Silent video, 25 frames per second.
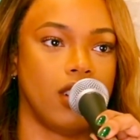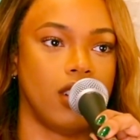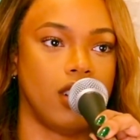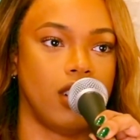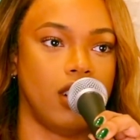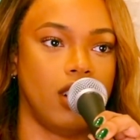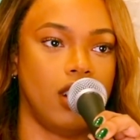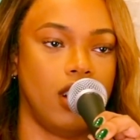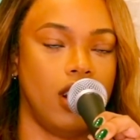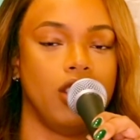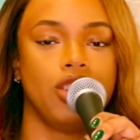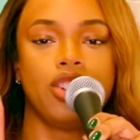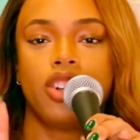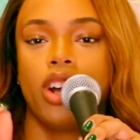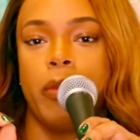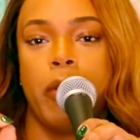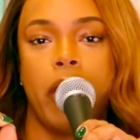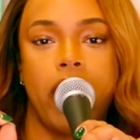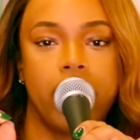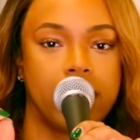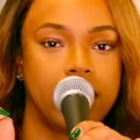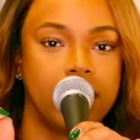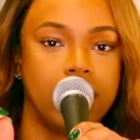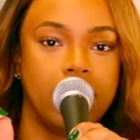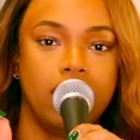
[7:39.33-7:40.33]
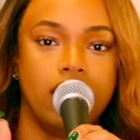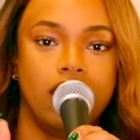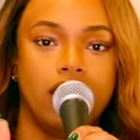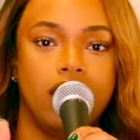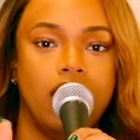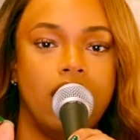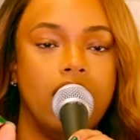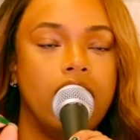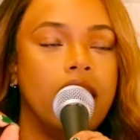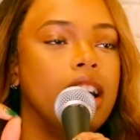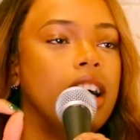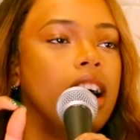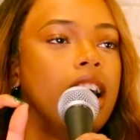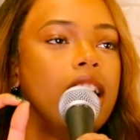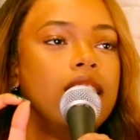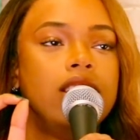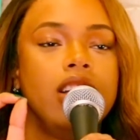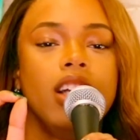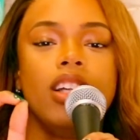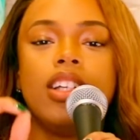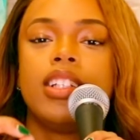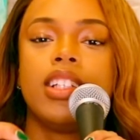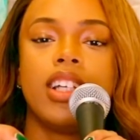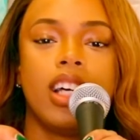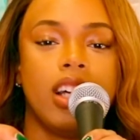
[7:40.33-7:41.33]
and start practicing until the
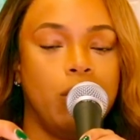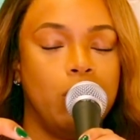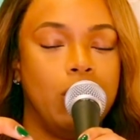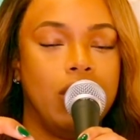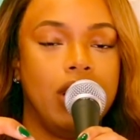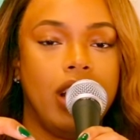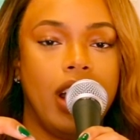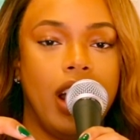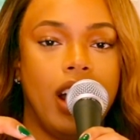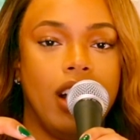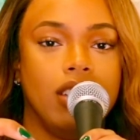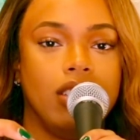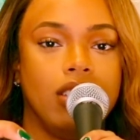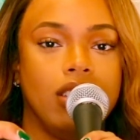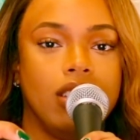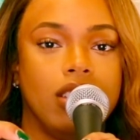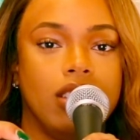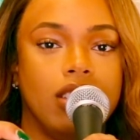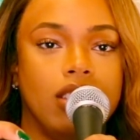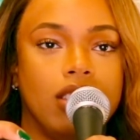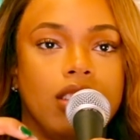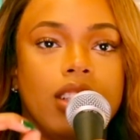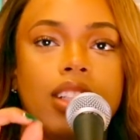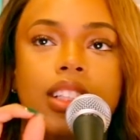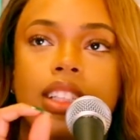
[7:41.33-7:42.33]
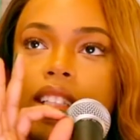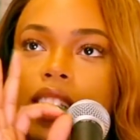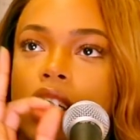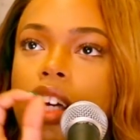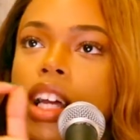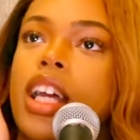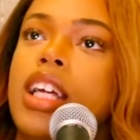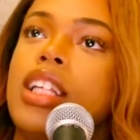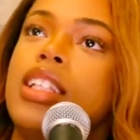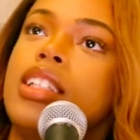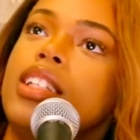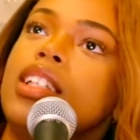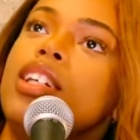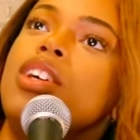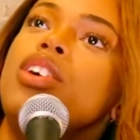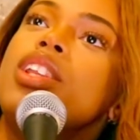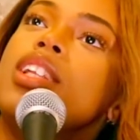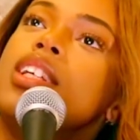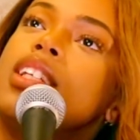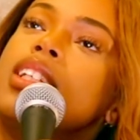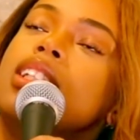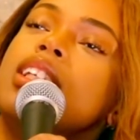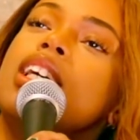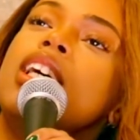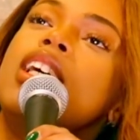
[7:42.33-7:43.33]
sun went down. Until the
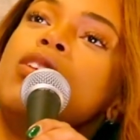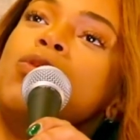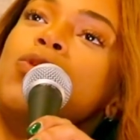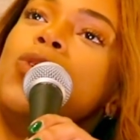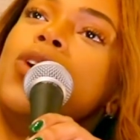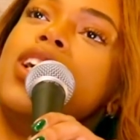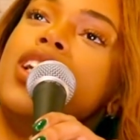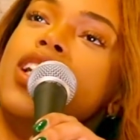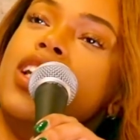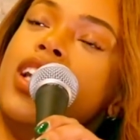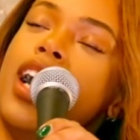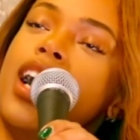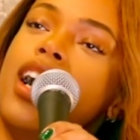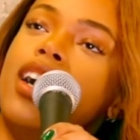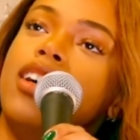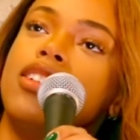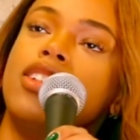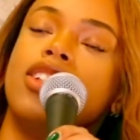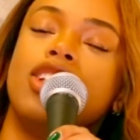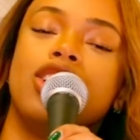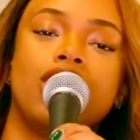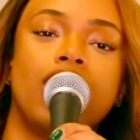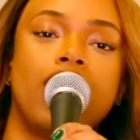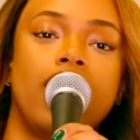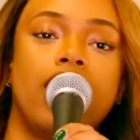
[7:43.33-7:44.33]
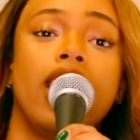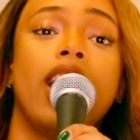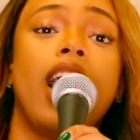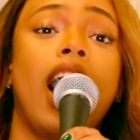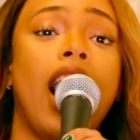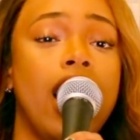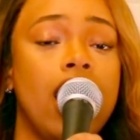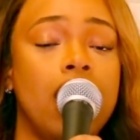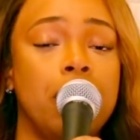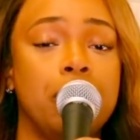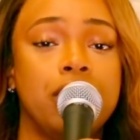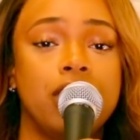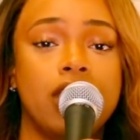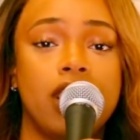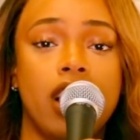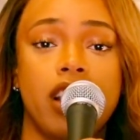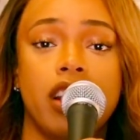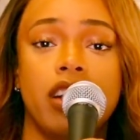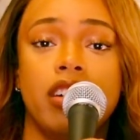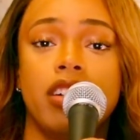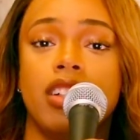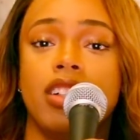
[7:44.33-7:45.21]
sun went down. Sorry, I am Southern.